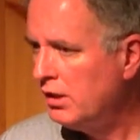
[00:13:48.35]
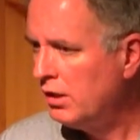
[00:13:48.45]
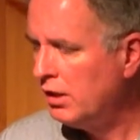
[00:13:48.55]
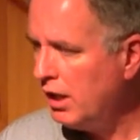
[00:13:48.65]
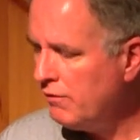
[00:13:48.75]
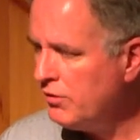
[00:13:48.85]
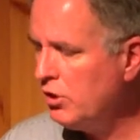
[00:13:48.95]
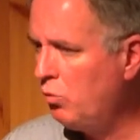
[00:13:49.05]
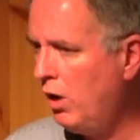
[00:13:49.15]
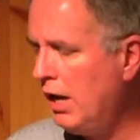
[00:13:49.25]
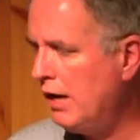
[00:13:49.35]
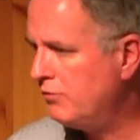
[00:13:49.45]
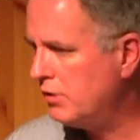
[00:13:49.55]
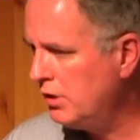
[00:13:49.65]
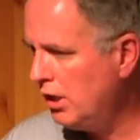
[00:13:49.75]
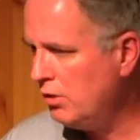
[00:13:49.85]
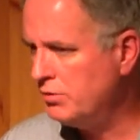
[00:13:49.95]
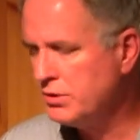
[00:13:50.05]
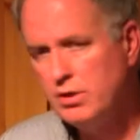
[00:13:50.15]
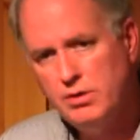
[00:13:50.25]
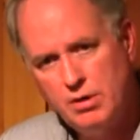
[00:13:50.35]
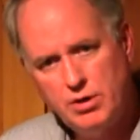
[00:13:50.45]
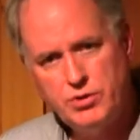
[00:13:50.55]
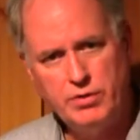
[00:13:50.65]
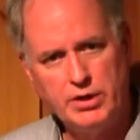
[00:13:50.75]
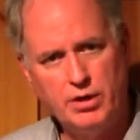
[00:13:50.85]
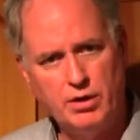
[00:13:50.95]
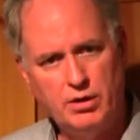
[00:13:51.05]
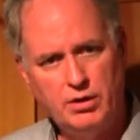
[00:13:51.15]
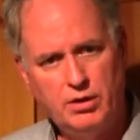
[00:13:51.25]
Loving your wife denotes nurturing her.